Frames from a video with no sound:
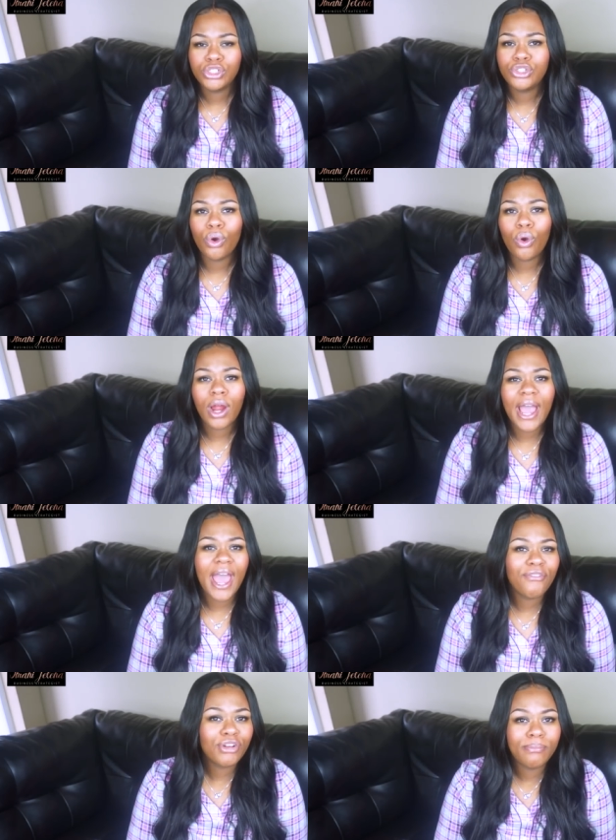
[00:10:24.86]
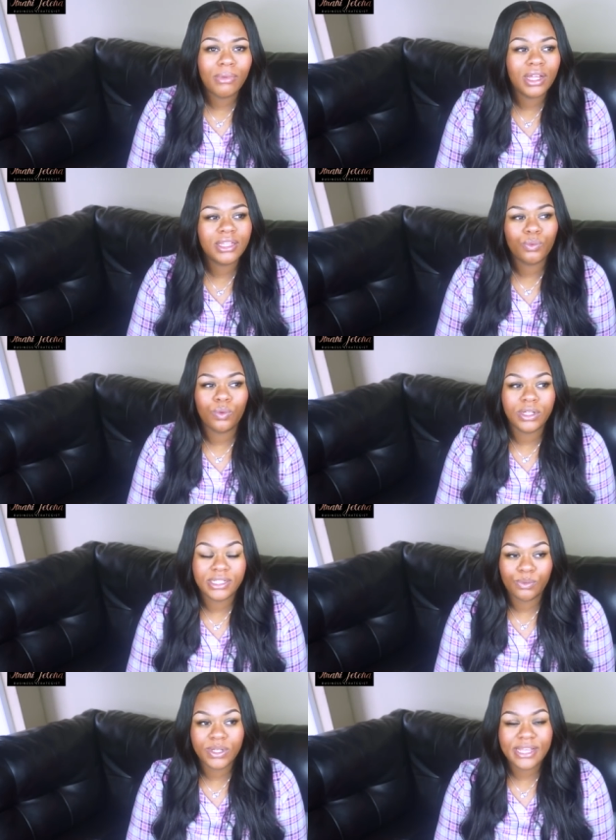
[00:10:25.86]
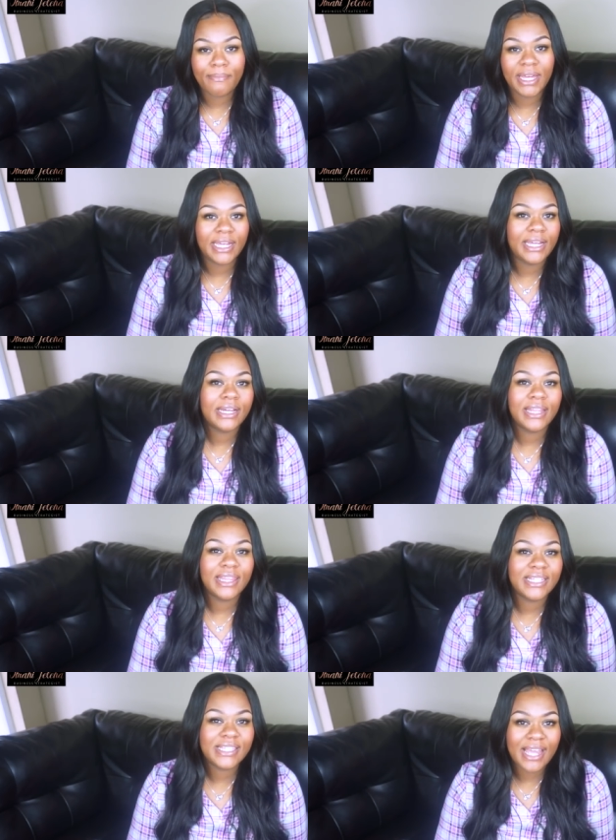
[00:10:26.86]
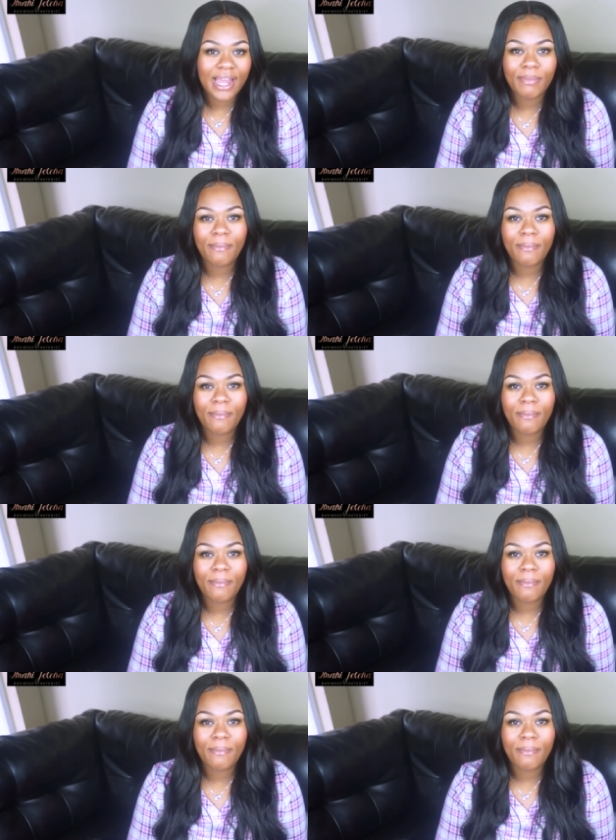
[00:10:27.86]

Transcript: nor every month was I making the same